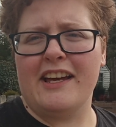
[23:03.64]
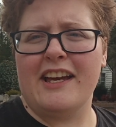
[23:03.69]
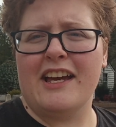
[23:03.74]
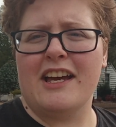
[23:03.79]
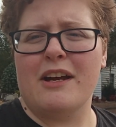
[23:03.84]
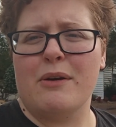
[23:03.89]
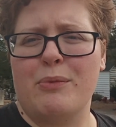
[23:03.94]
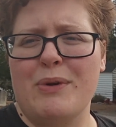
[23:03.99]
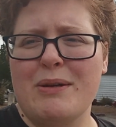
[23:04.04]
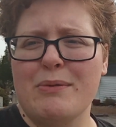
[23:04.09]

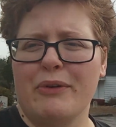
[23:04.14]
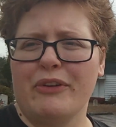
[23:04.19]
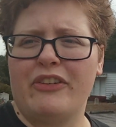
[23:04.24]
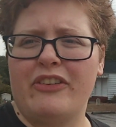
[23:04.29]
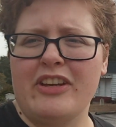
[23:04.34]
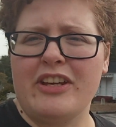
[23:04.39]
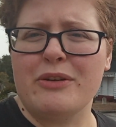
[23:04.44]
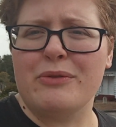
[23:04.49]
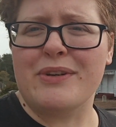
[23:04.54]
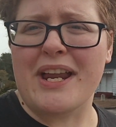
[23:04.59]
and we will
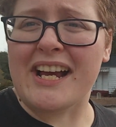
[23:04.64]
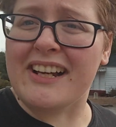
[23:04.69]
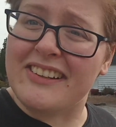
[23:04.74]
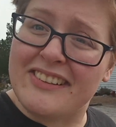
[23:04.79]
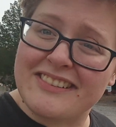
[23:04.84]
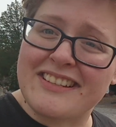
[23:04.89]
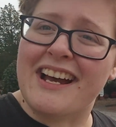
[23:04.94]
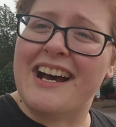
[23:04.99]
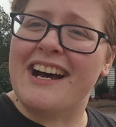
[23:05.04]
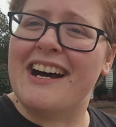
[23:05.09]
see you
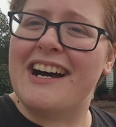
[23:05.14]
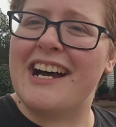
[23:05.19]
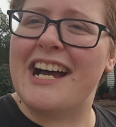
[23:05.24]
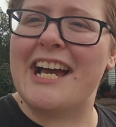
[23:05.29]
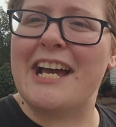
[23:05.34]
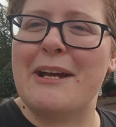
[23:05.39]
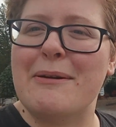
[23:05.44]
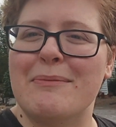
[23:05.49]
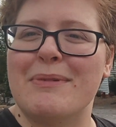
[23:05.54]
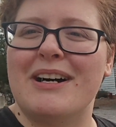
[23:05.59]
next
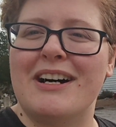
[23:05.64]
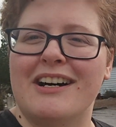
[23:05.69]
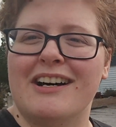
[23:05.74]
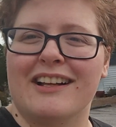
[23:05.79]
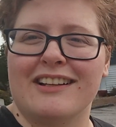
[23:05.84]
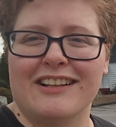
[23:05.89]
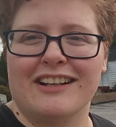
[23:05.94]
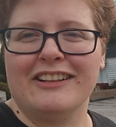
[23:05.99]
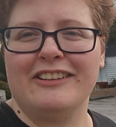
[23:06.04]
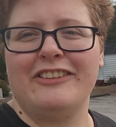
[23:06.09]
time
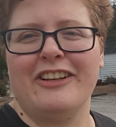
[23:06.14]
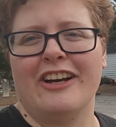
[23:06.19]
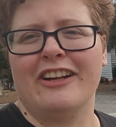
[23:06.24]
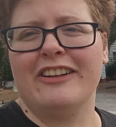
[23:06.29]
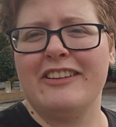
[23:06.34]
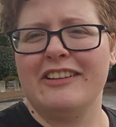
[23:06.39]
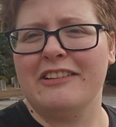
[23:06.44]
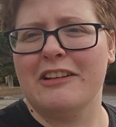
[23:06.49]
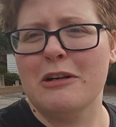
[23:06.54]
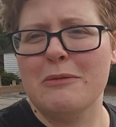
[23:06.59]
on
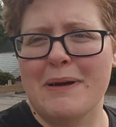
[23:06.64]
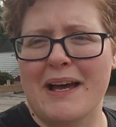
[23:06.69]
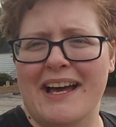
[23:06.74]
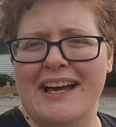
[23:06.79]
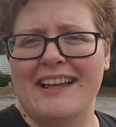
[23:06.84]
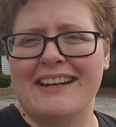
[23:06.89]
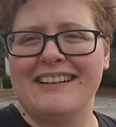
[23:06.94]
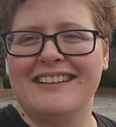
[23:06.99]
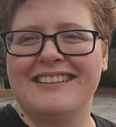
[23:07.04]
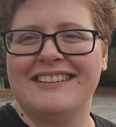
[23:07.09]
Undaunted
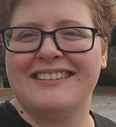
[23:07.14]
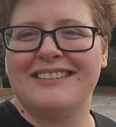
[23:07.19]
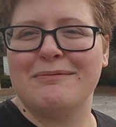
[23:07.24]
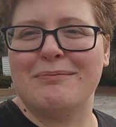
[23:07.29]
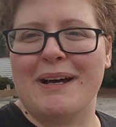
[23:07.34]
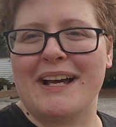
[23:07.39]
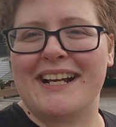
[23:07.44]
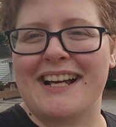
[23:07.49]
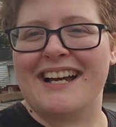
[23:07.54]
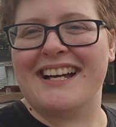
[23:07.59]
Nomad.
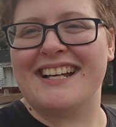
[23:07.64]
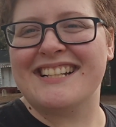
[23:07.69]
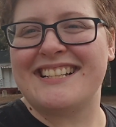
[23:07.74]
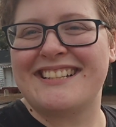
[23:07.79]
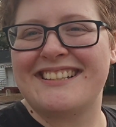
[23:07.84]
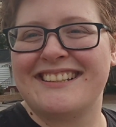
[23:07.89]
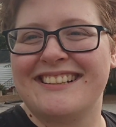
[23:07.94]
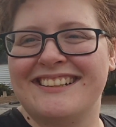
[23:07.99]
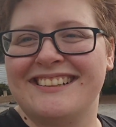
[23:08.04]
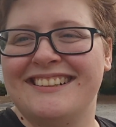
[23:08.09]
Bye,
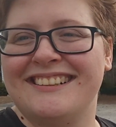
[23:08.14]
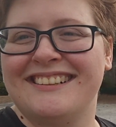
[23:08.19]
guys.